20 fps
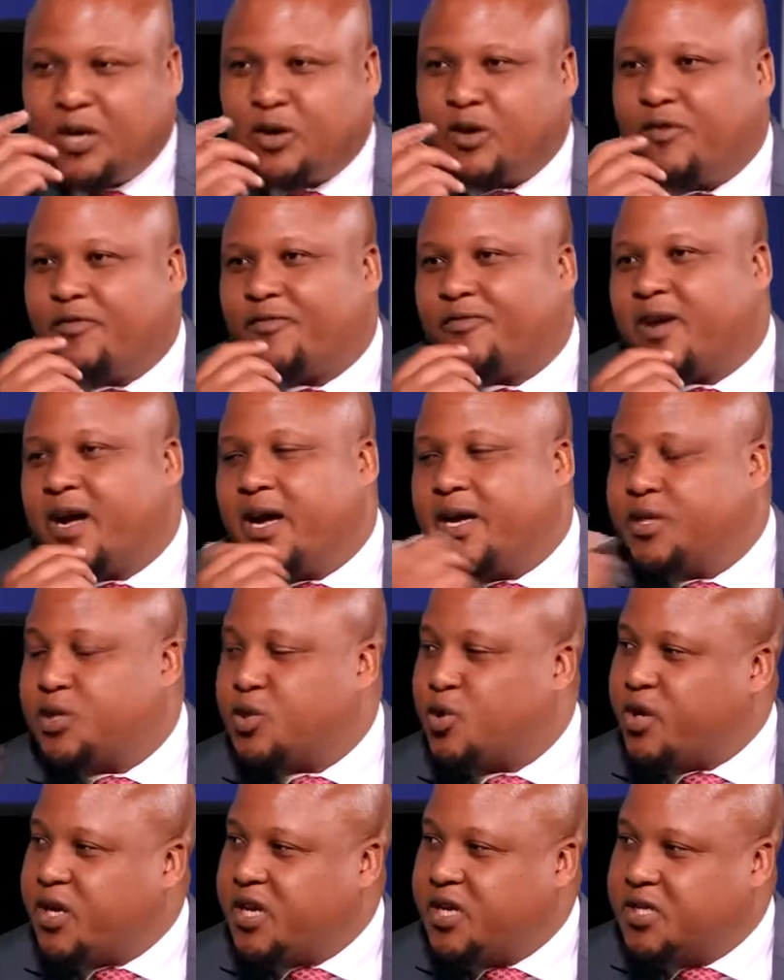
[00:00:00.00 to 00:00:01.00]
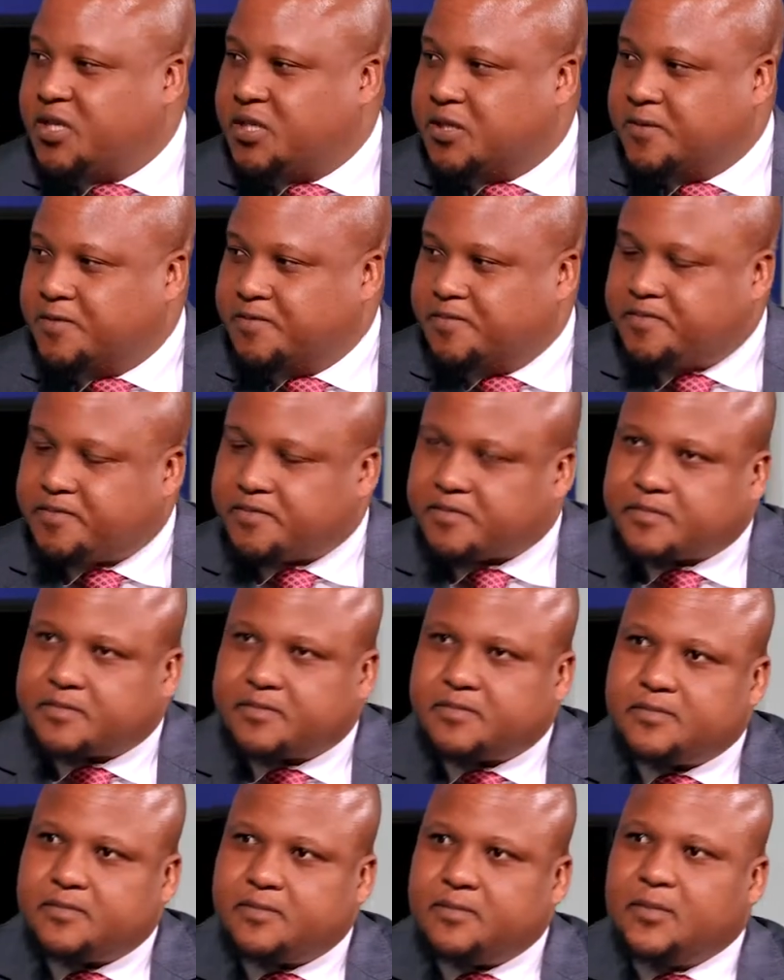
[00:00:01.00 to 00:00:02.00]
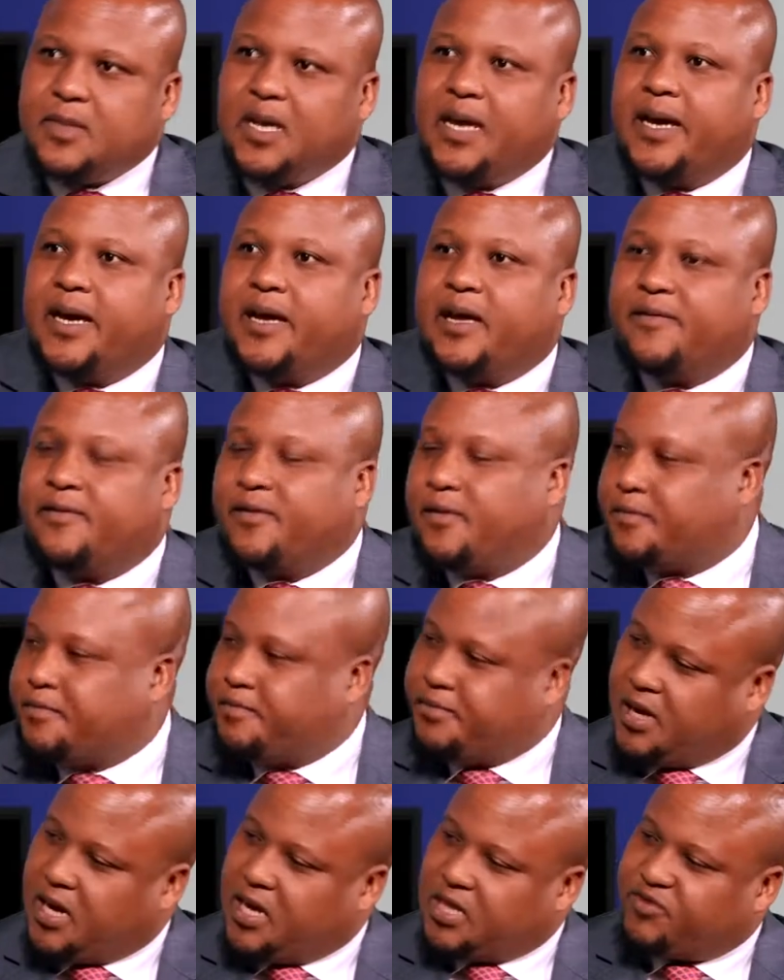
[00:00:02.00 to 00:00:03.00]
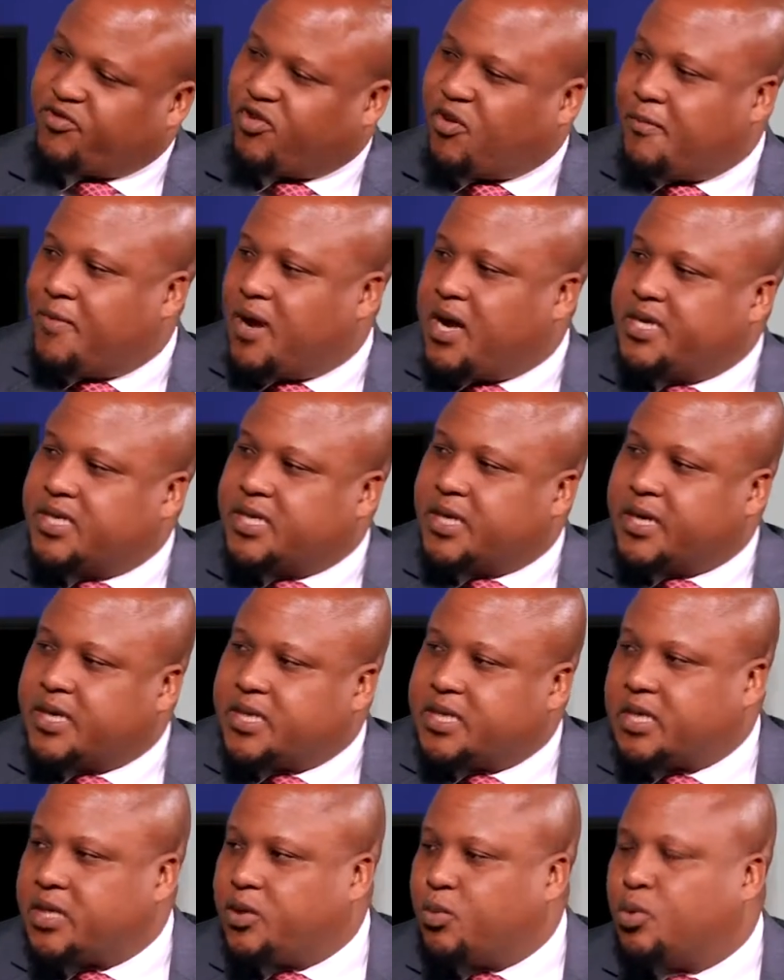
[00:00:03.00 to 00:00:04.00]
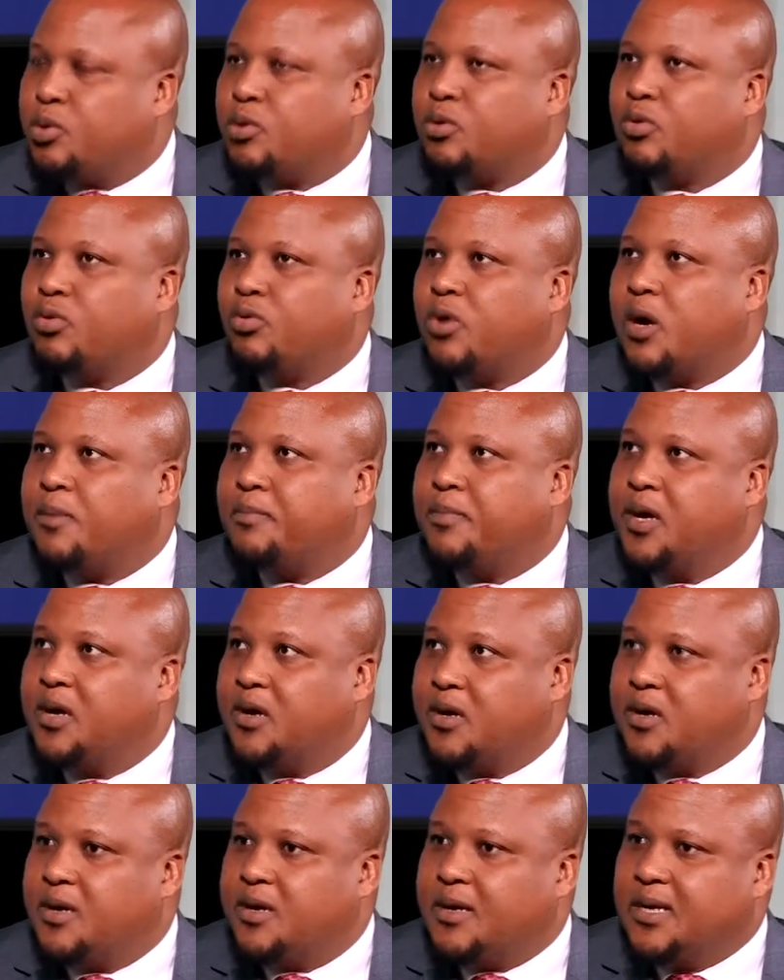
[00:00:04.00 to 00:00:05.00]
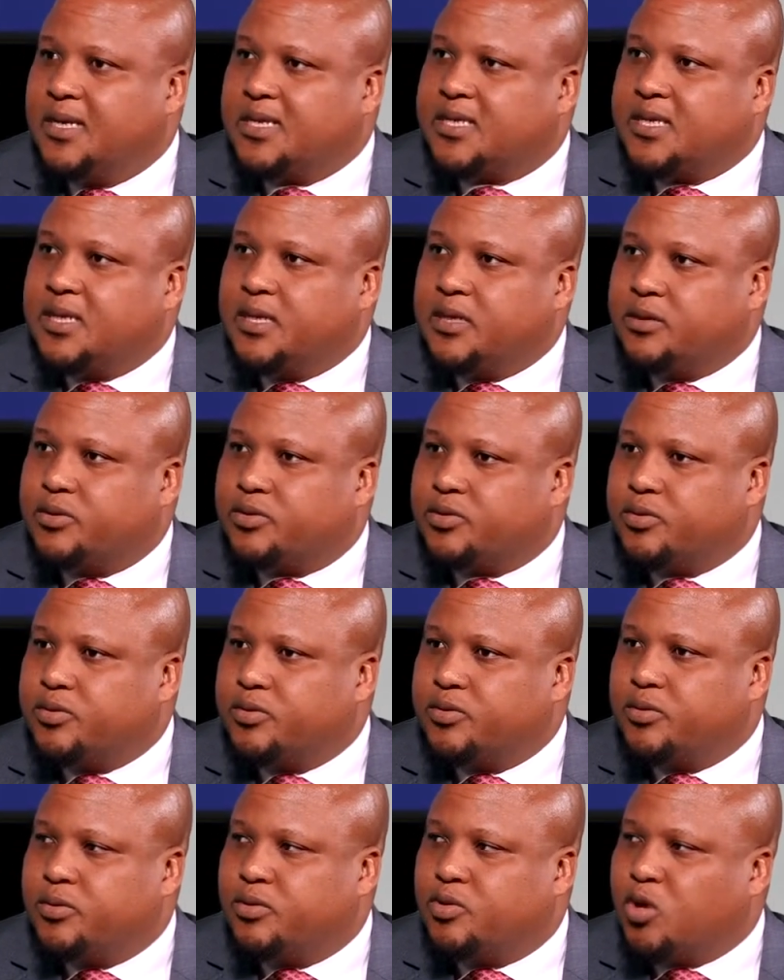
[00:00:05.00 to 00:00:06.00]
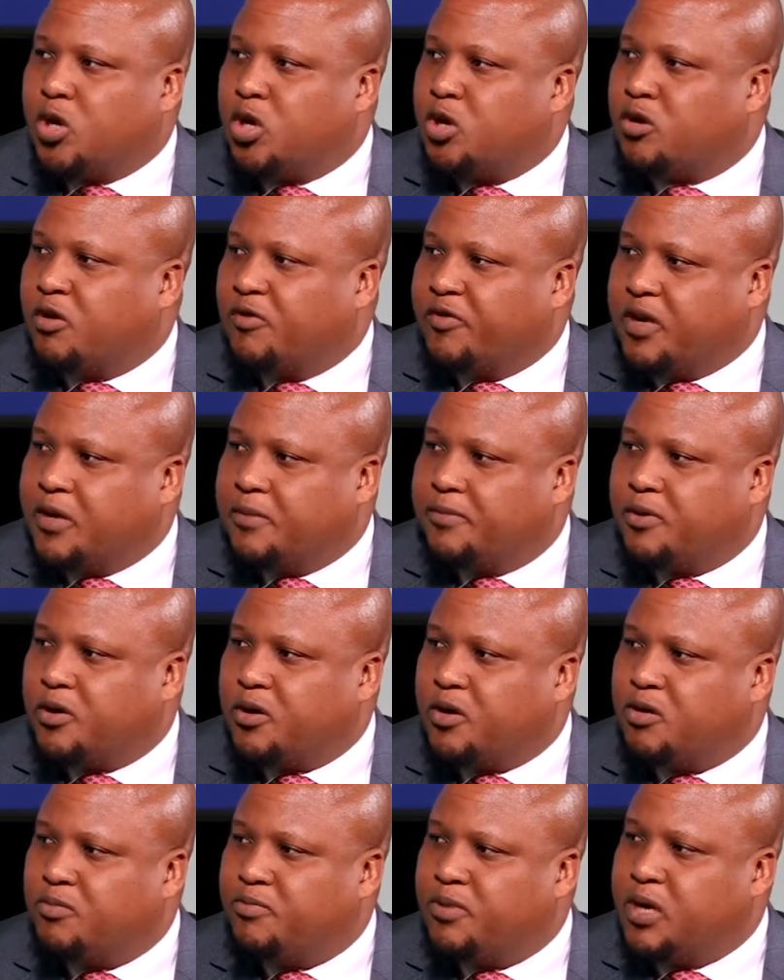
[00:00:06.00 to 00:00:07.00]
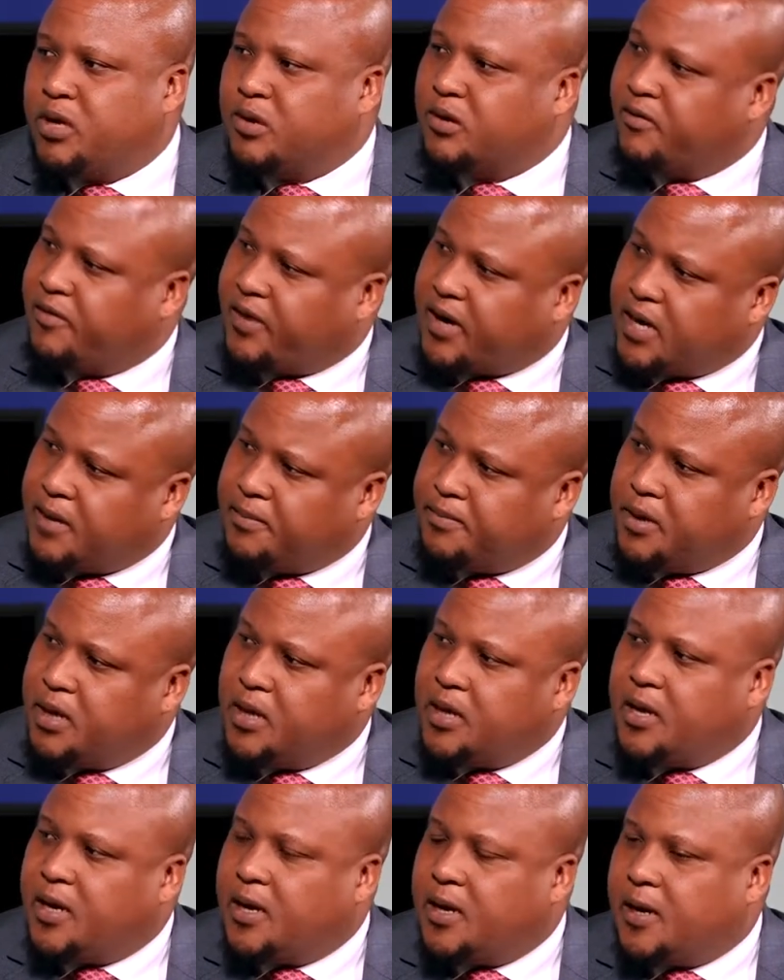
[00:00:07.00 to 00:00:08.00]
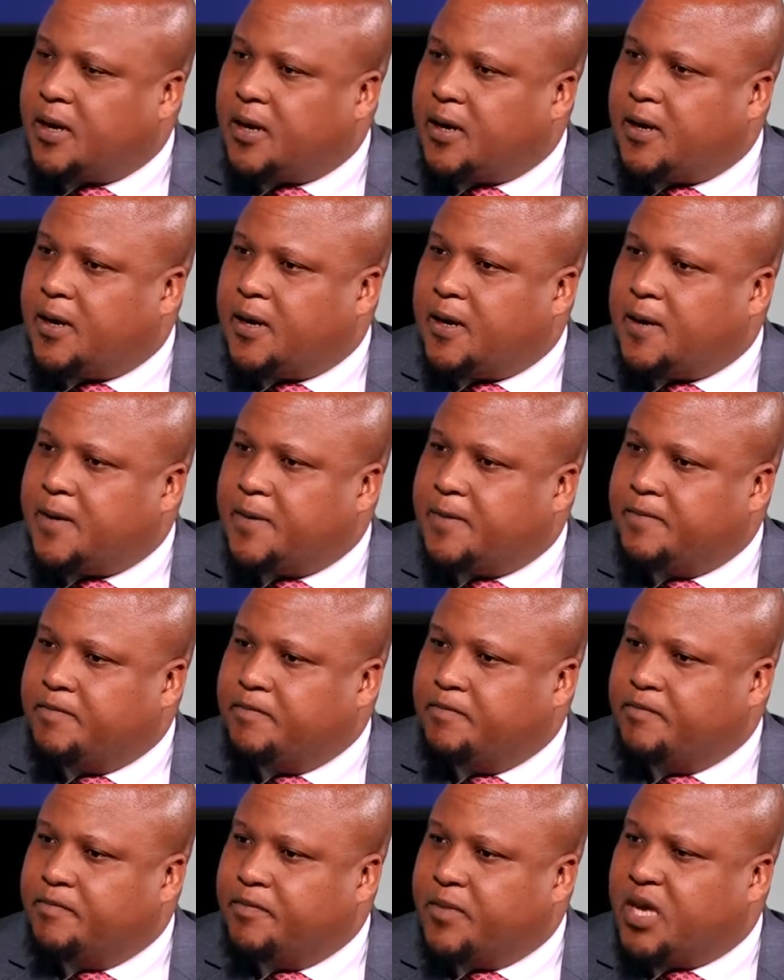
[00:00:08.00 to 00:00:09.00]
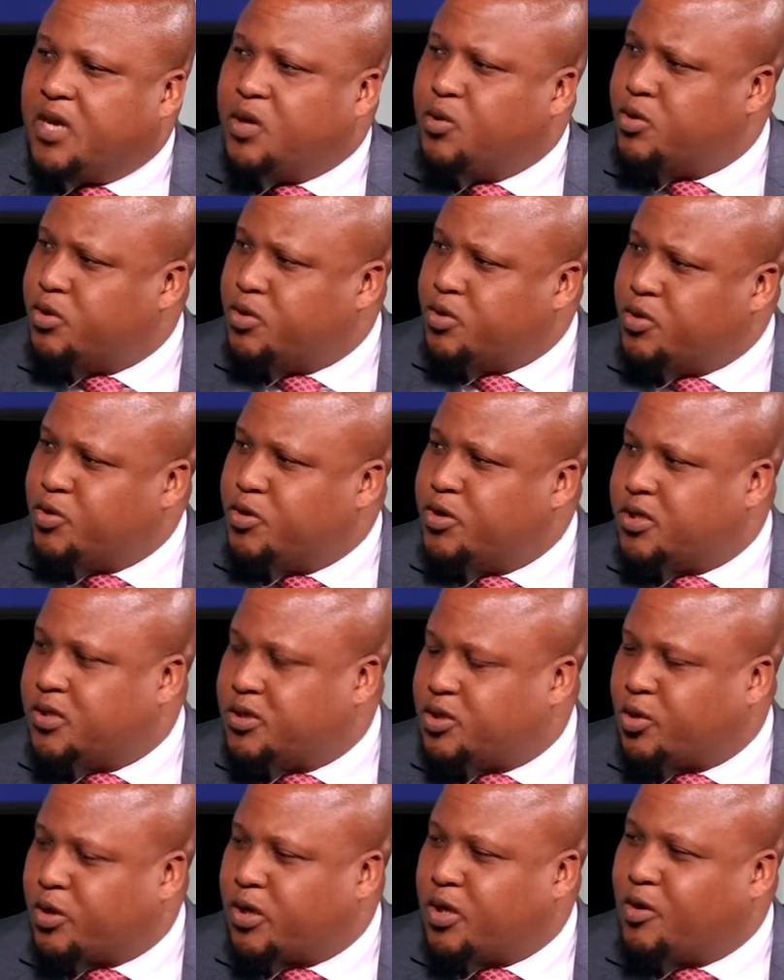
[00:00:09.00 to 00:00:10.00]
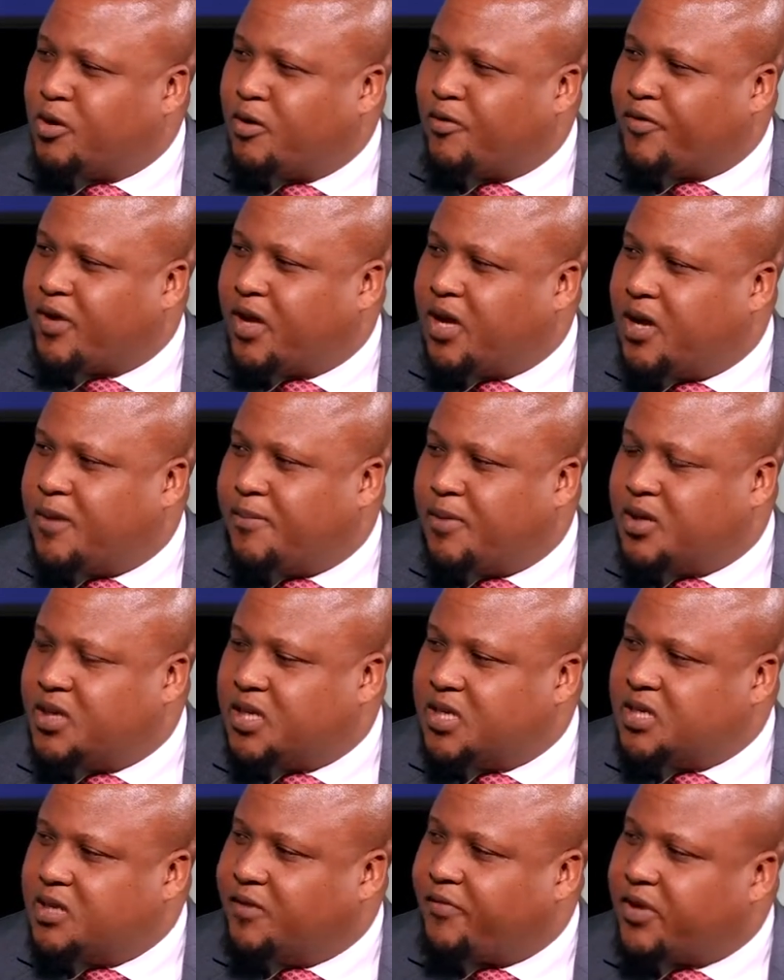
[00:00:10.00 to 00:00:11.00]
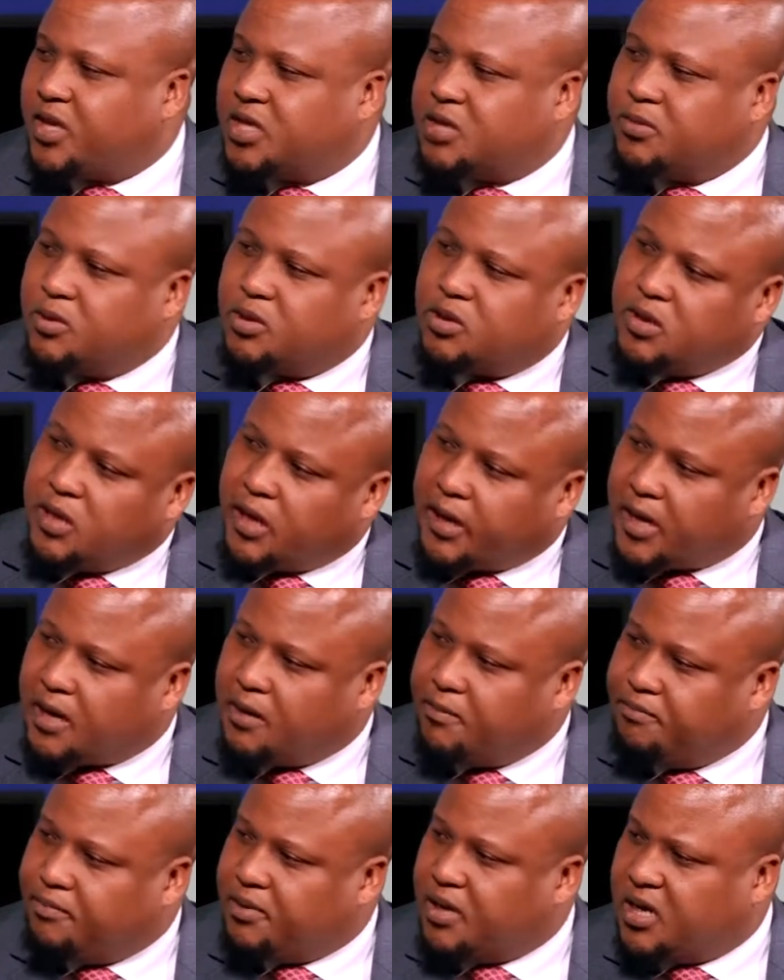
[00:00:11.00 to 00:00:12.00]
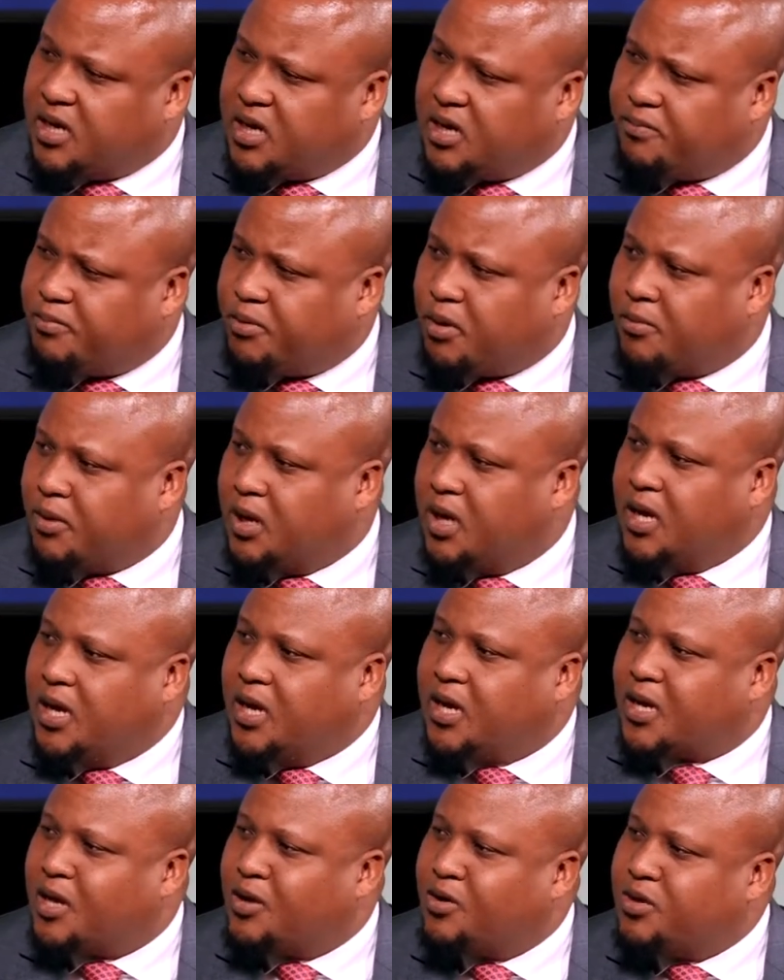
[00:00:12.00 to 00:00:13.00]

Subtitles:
of guys your age, even guys from my generation, we grew up listening to a lot of hip-hop, a lot of rap. And you were talking off air about the difference between rap and hip-hop. Can you